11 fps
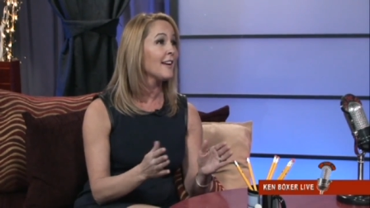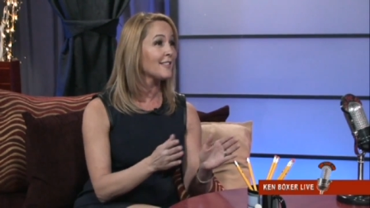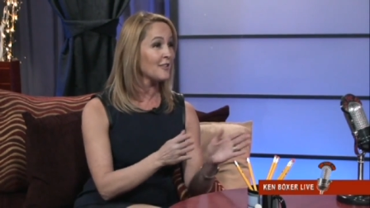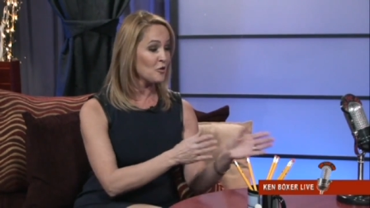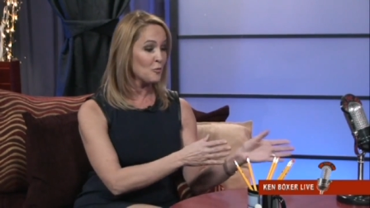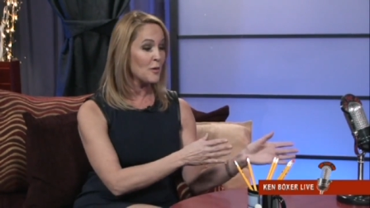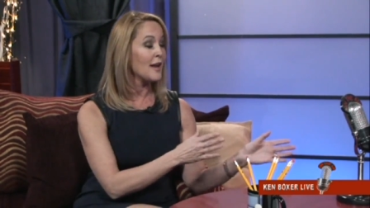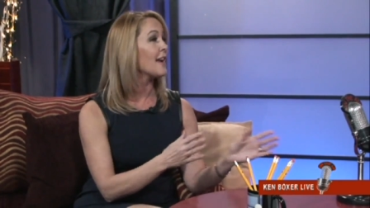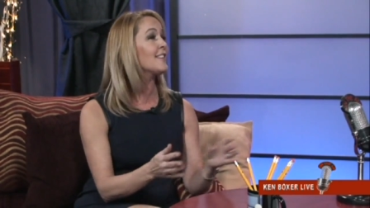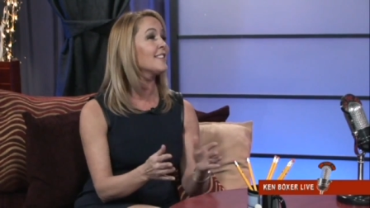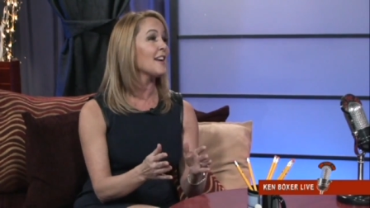So we
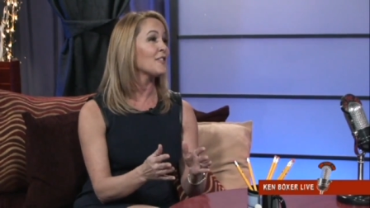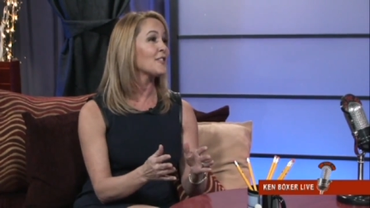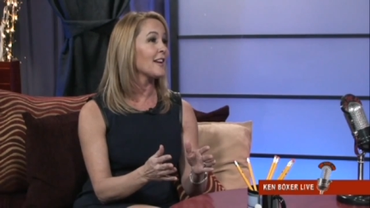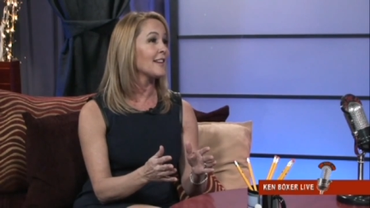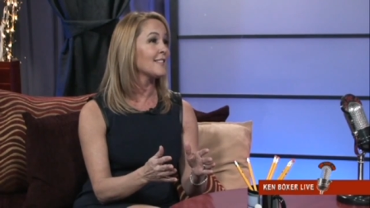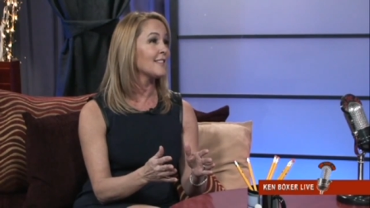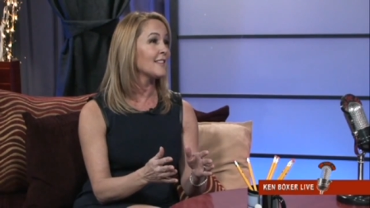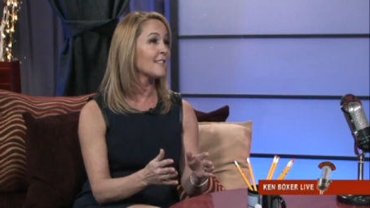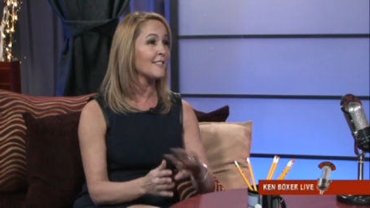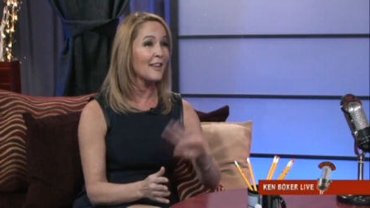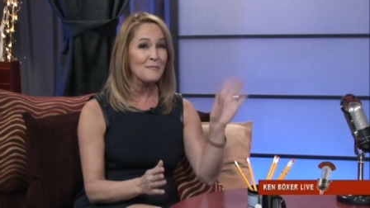ended after eight
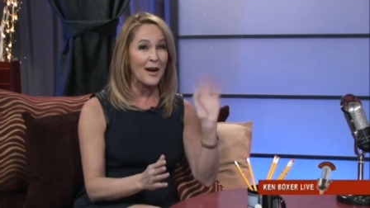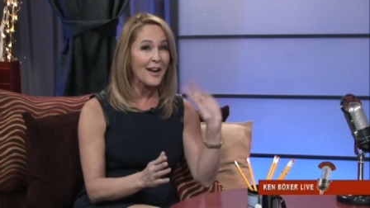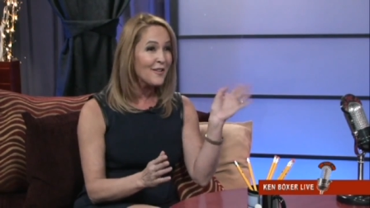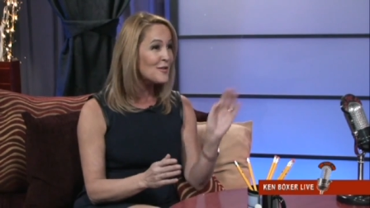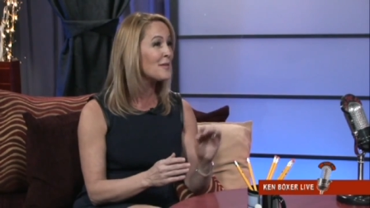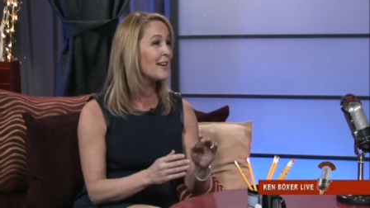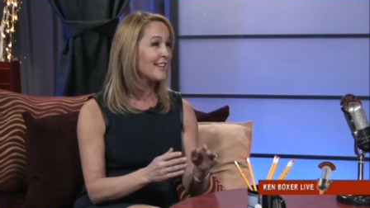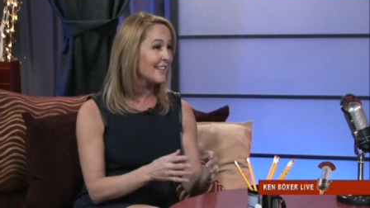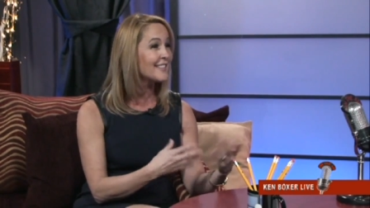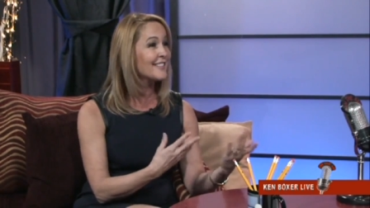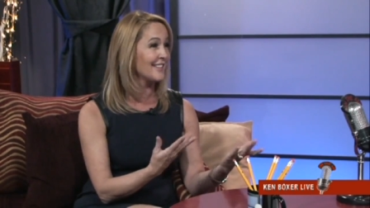seasons, like, bye,
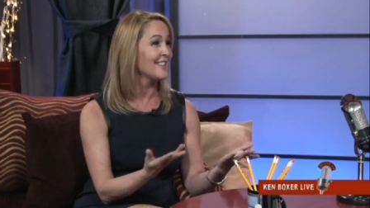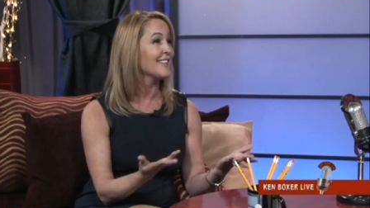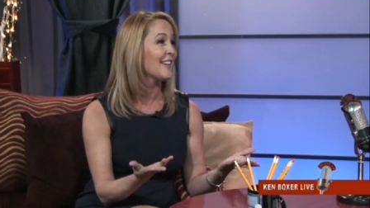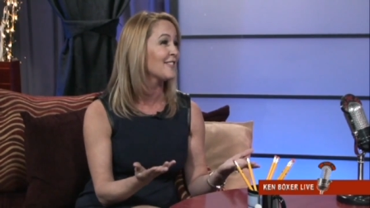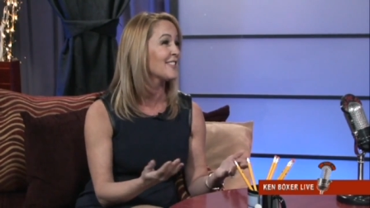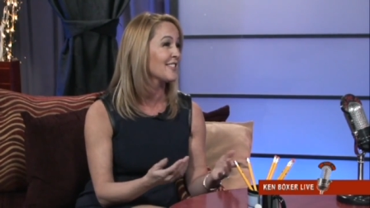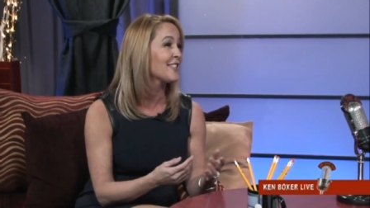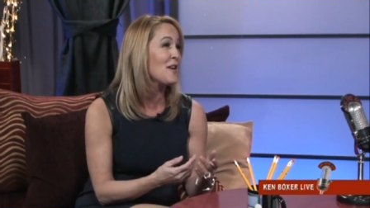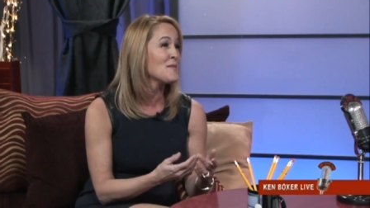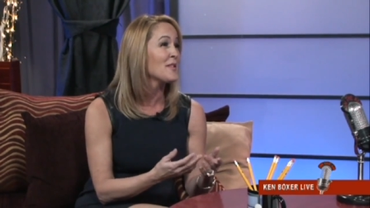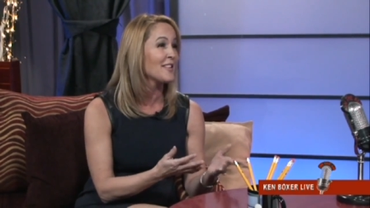everybody, see you after
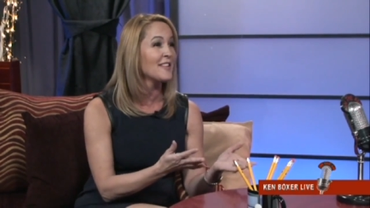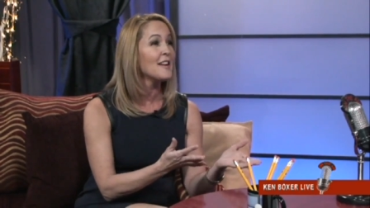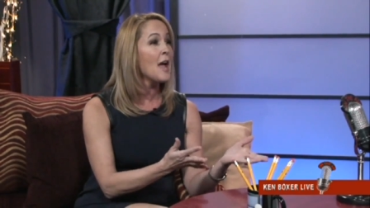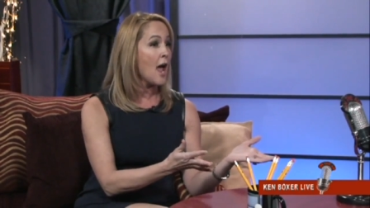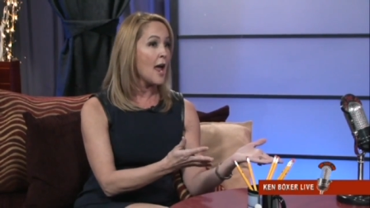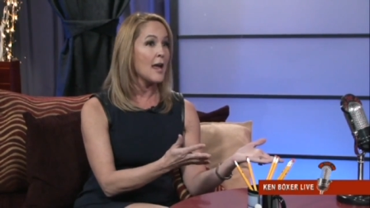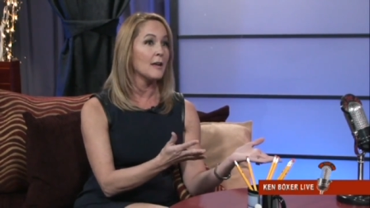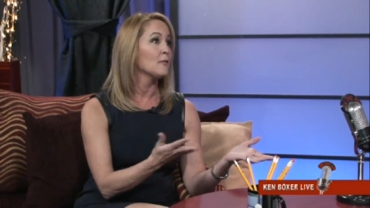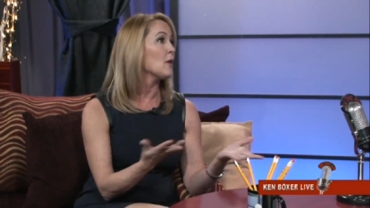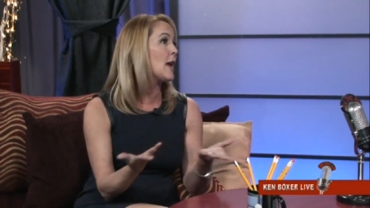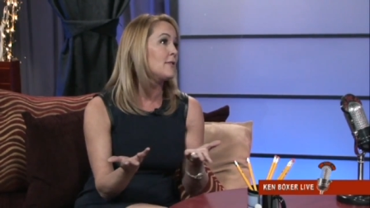summer
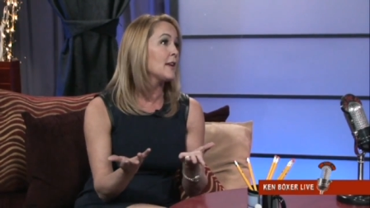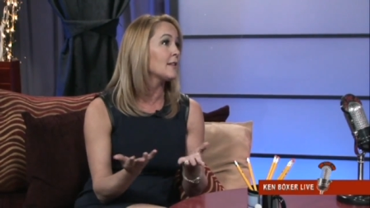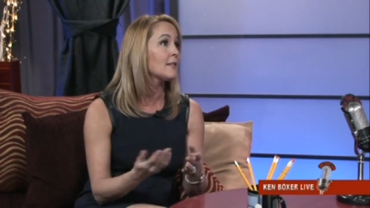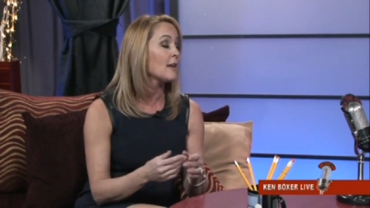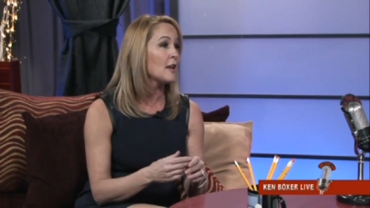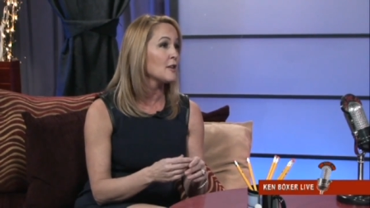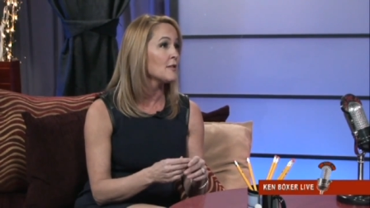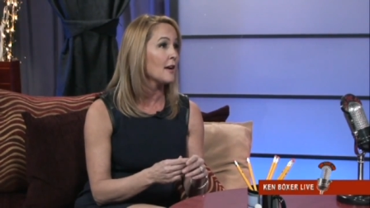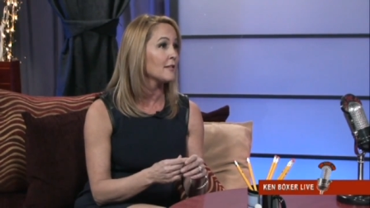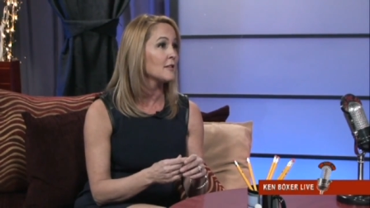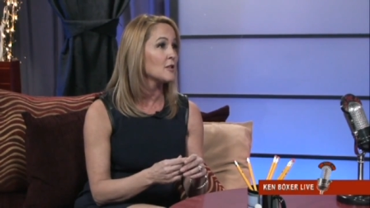and, and they decided
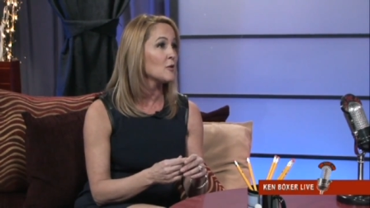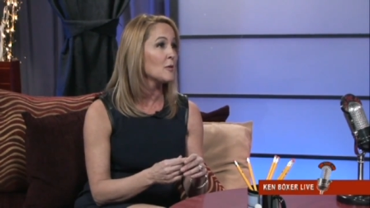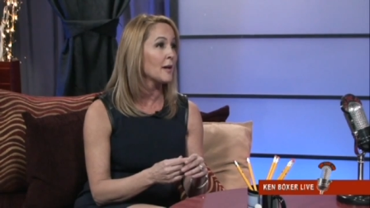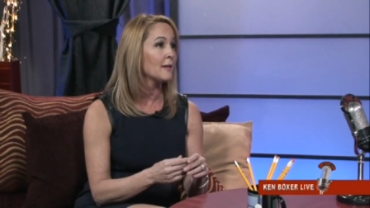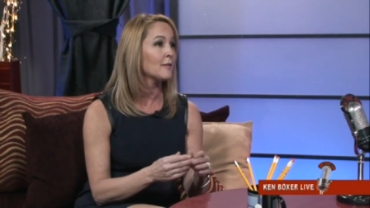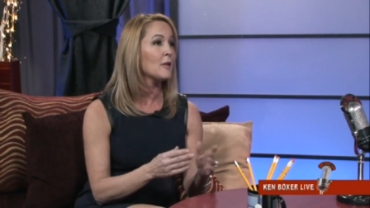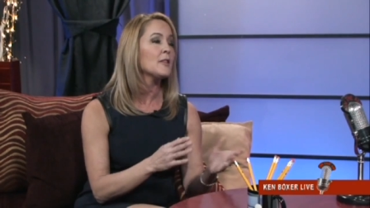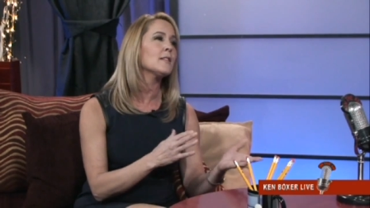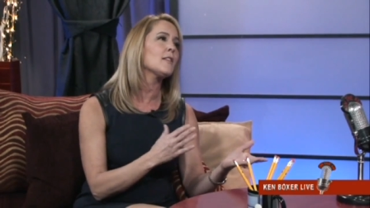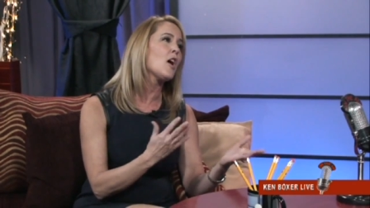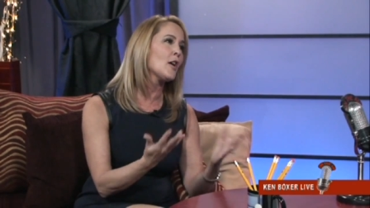not to do it. So I
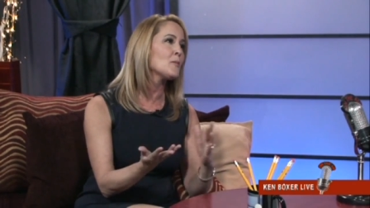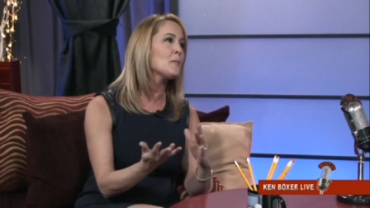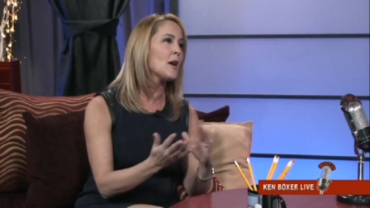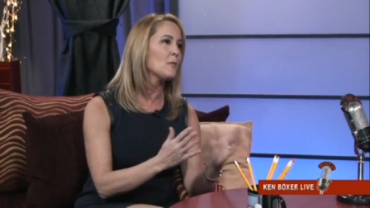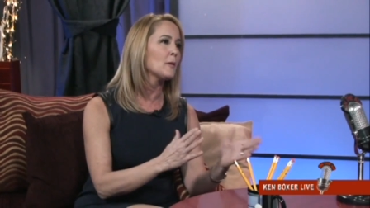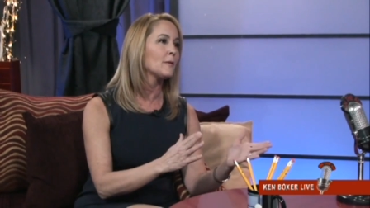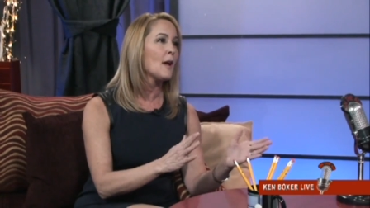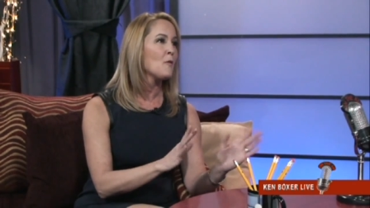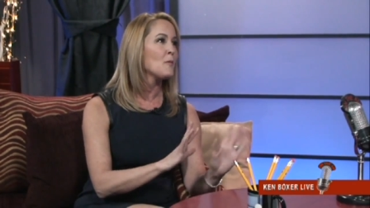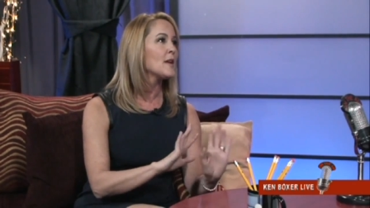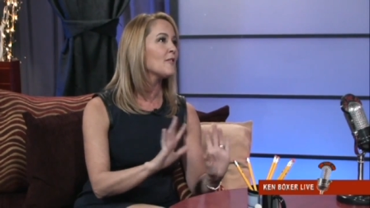think the hard part was
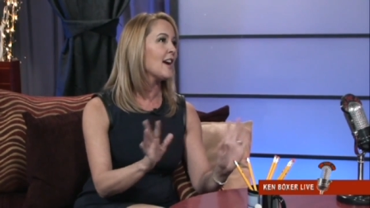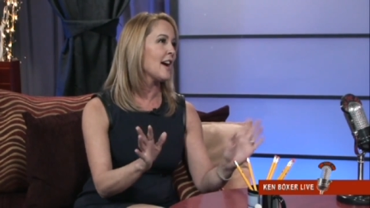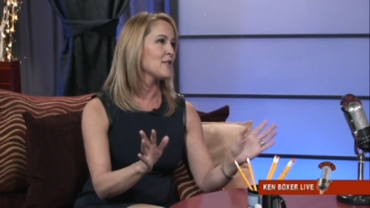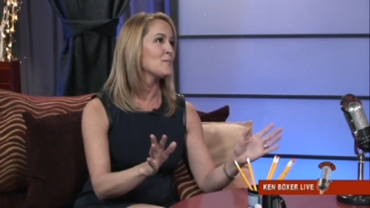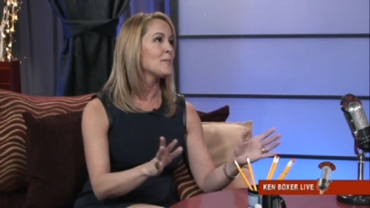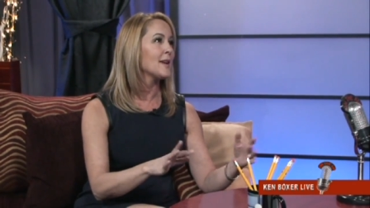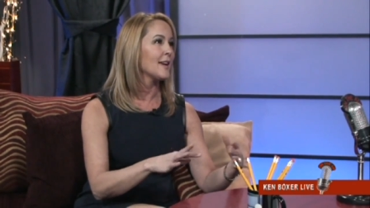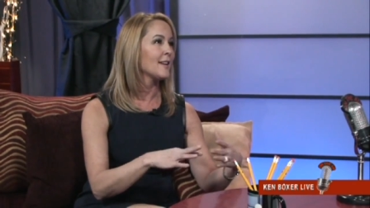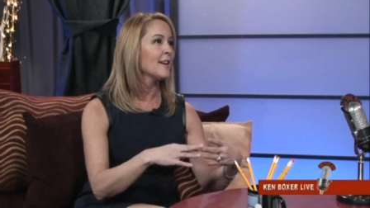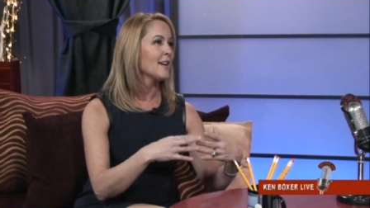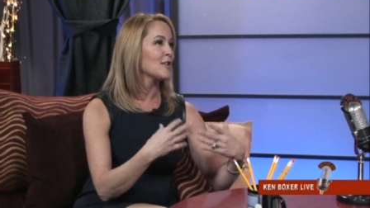we never had the
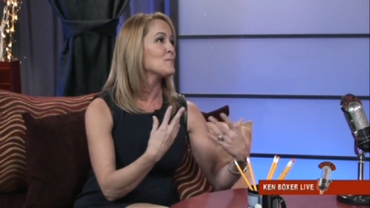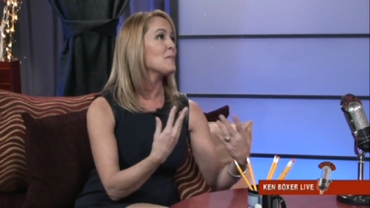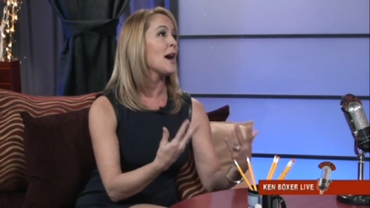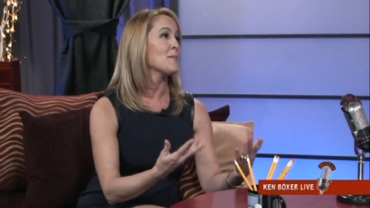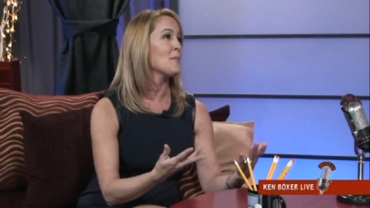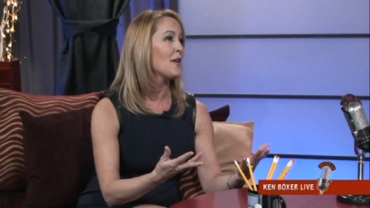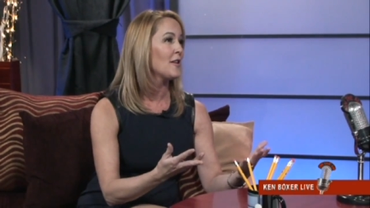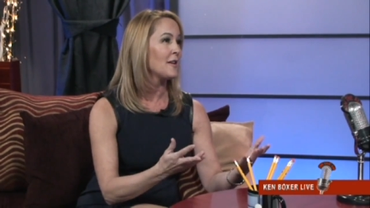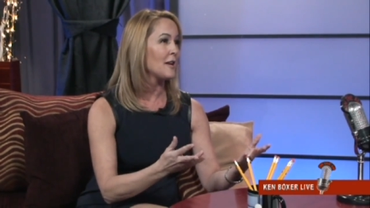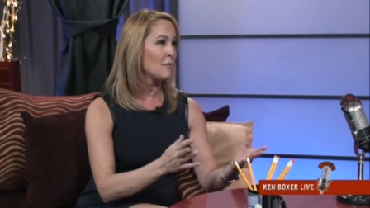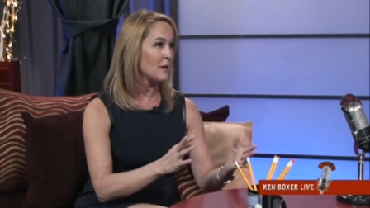big goodbye party.